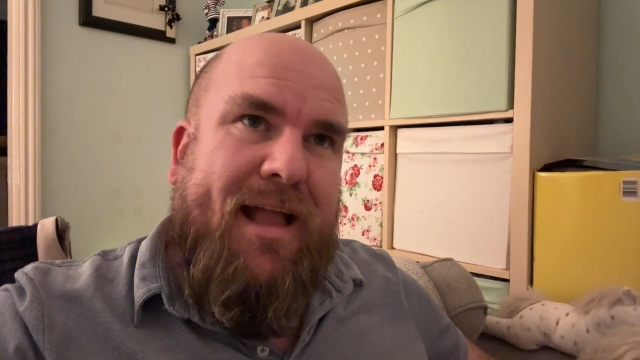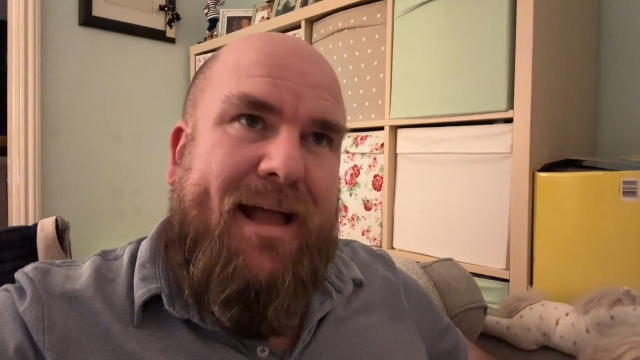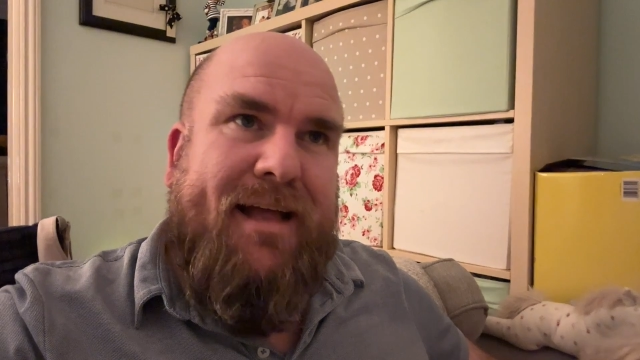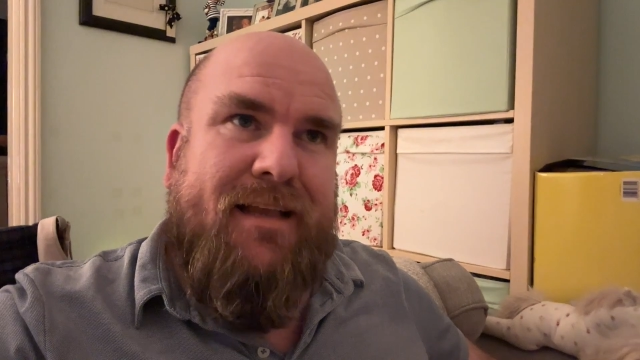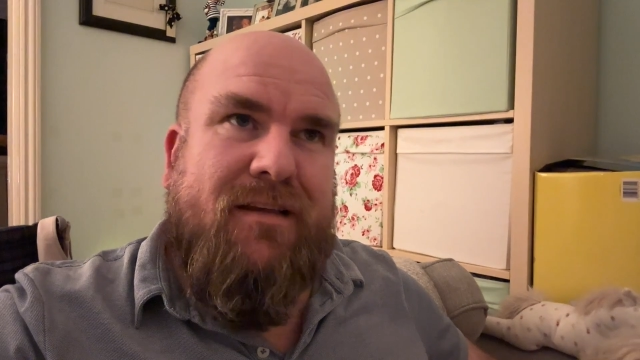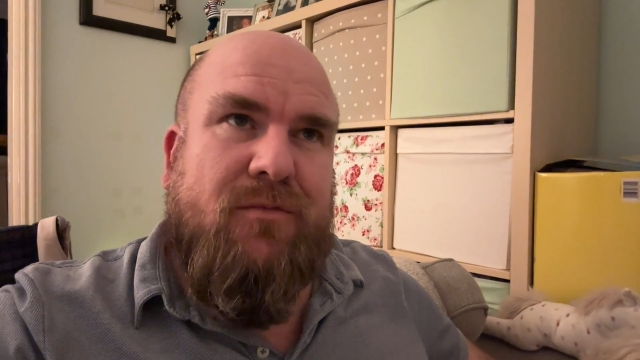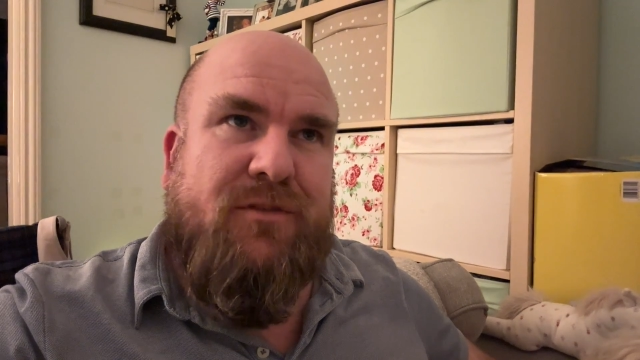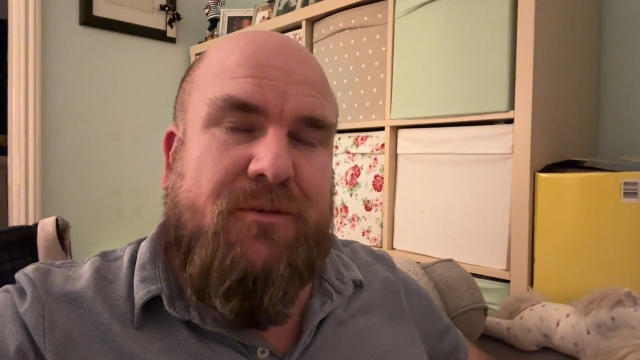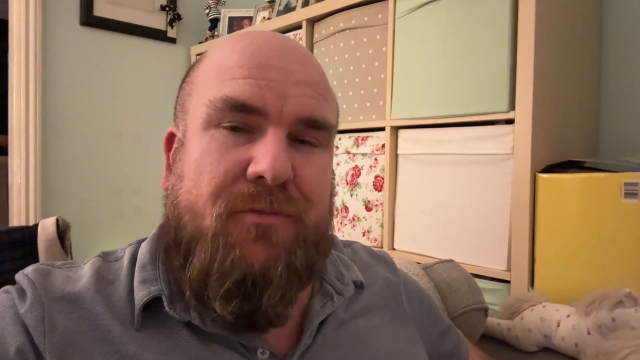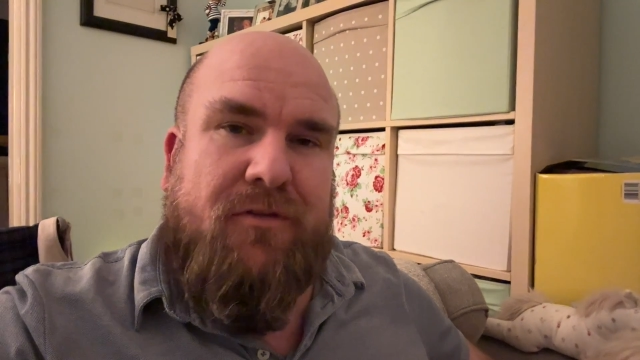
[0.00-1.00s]
And we
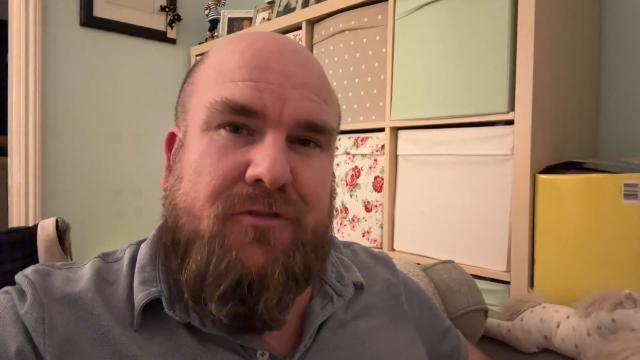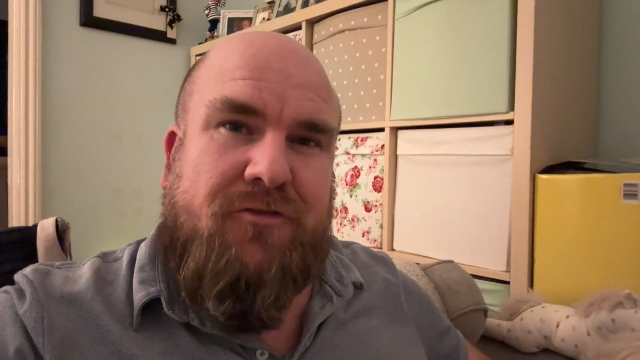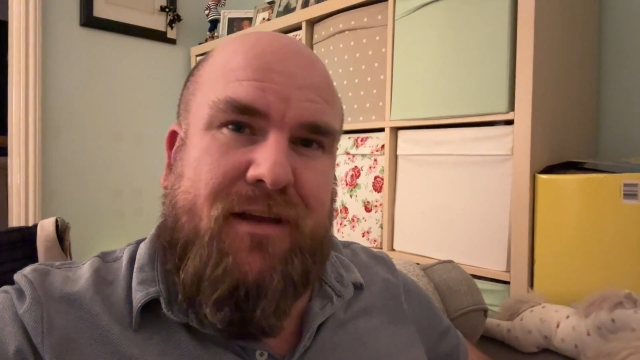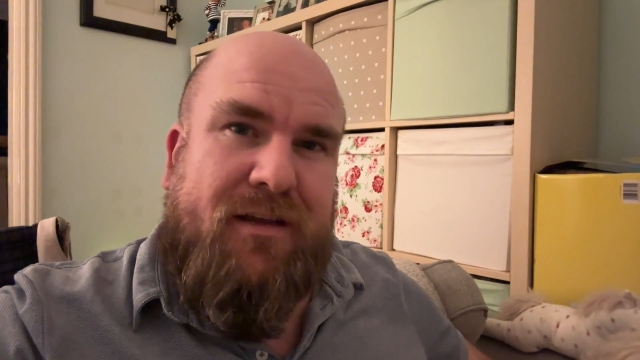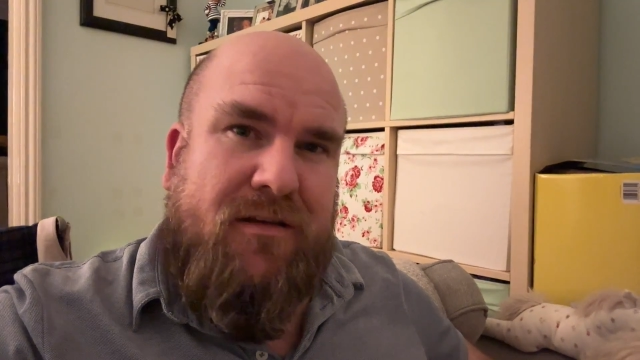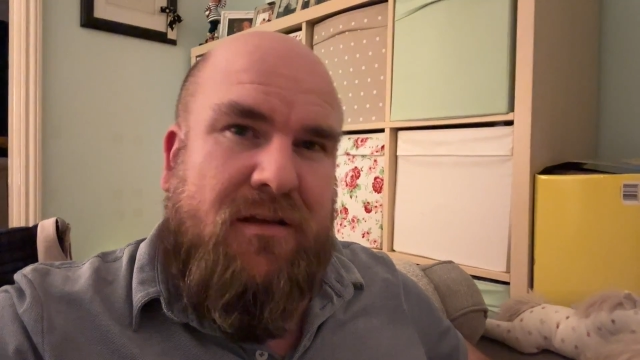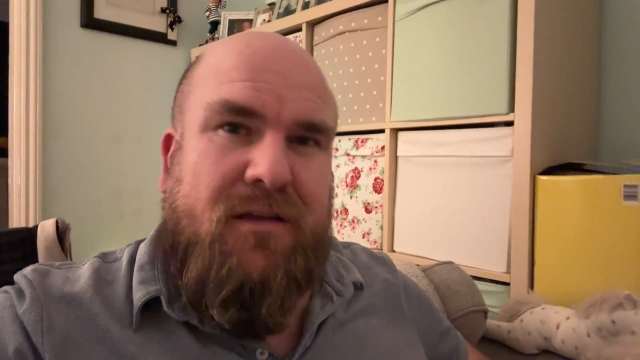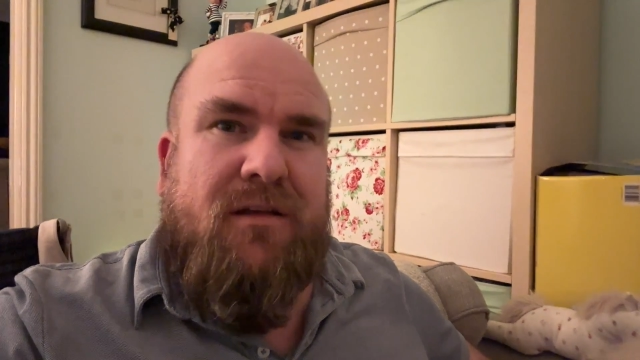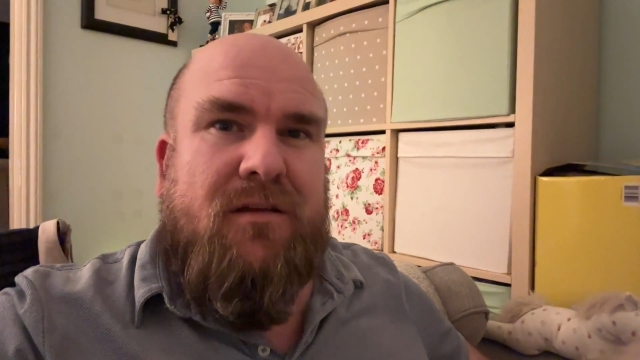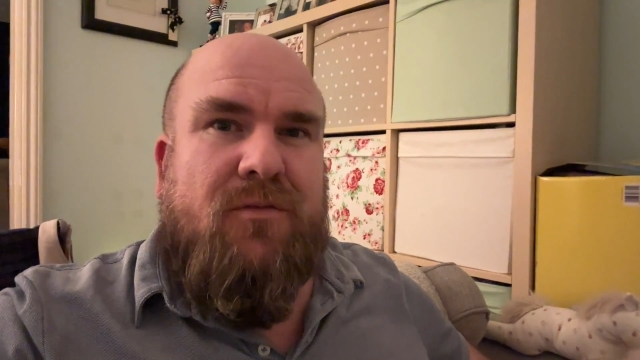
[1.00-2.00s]
jumped on the train,
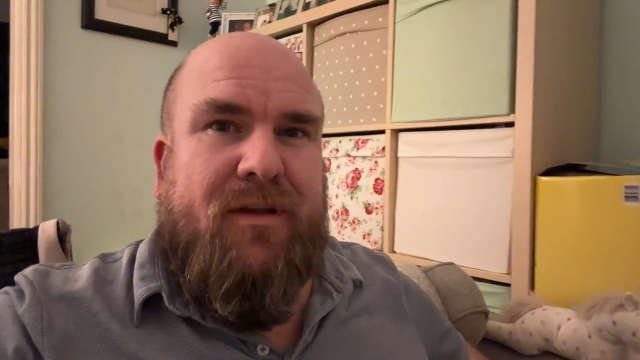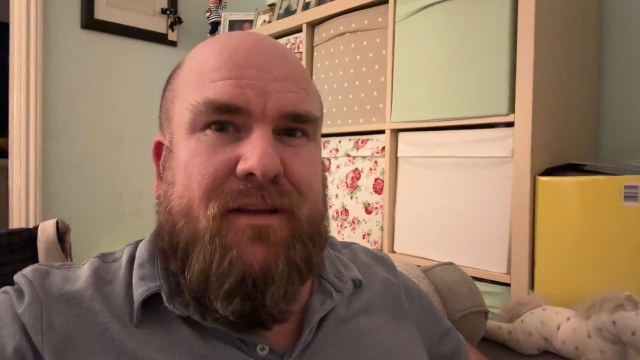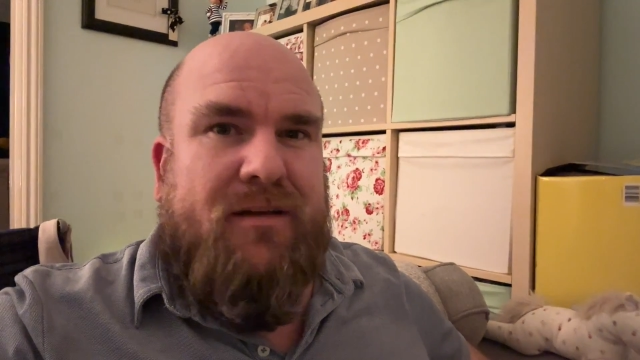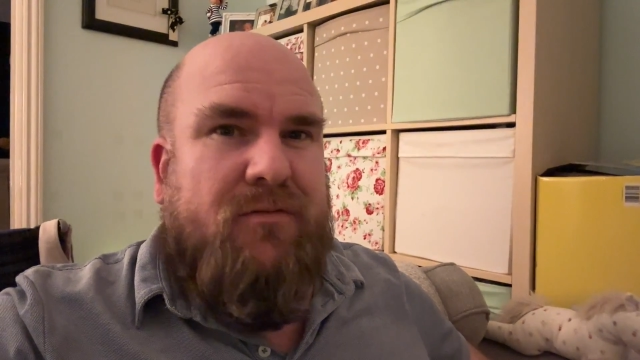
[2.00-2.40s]
went down,